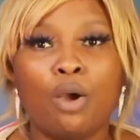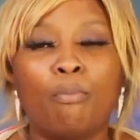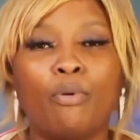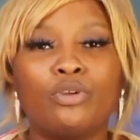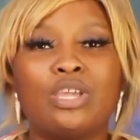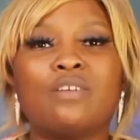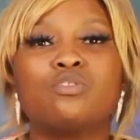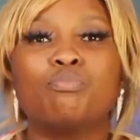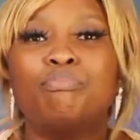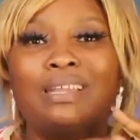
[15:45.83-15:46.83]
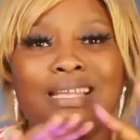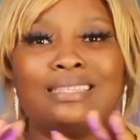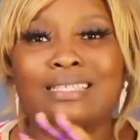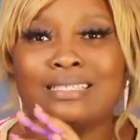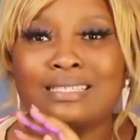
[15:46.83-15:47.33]
But you have to
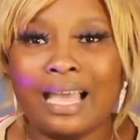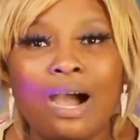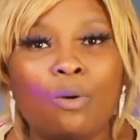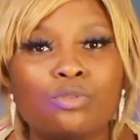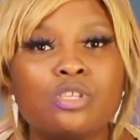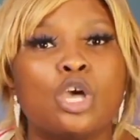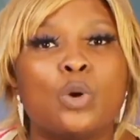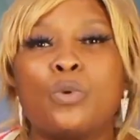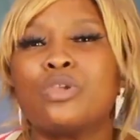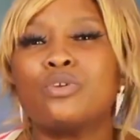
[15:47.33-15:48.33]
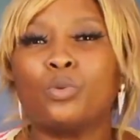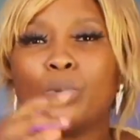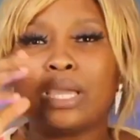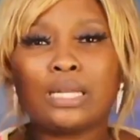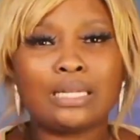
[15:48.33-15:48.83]
blend things out. When you're
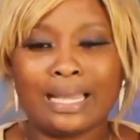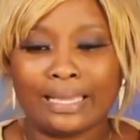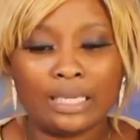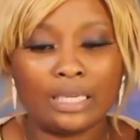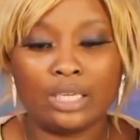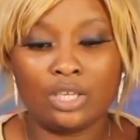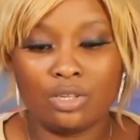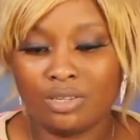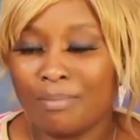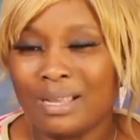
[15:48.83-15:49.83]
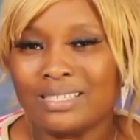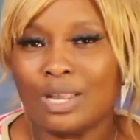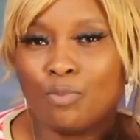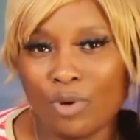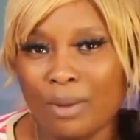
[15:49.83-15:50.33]
wearing, like the man
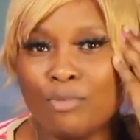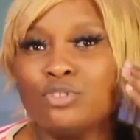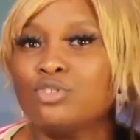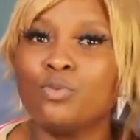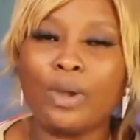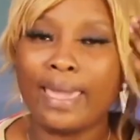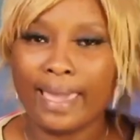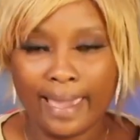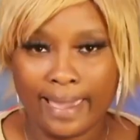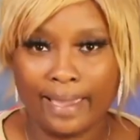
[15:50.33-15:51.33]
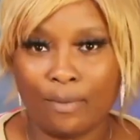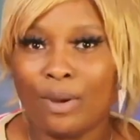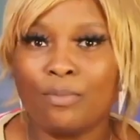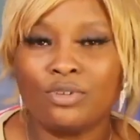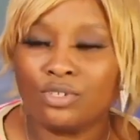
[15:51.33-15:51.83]
said, why must you wear hair?
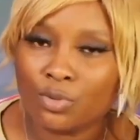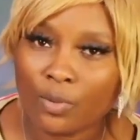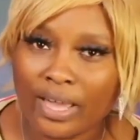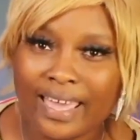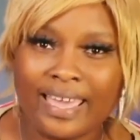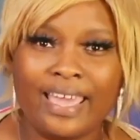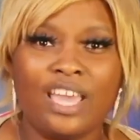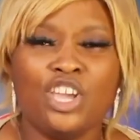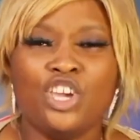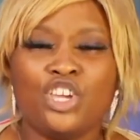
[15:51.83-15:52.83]
Why must you wear hair?